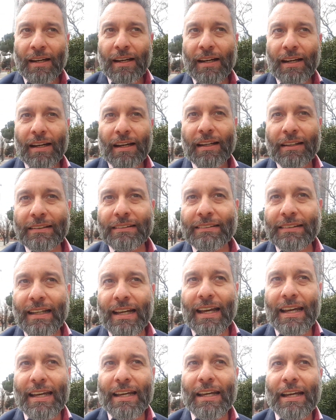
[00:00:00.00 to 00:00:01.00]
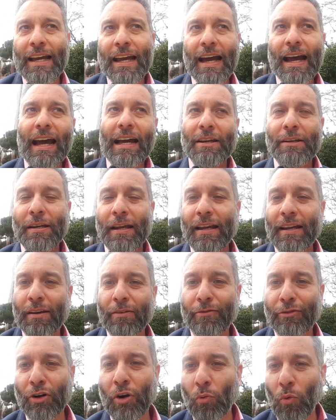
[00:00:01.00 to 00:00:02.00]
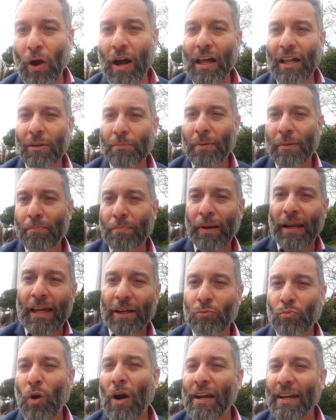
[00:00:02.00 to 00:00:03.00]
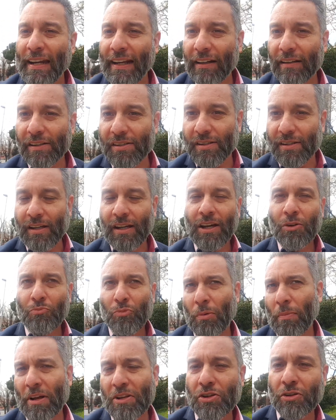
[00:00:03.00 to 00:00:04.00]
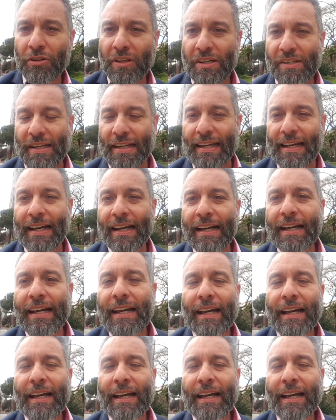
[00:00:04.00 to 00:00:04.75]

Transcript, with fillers: Uh, they had for a while been playing 1 nils. We mentioned this here.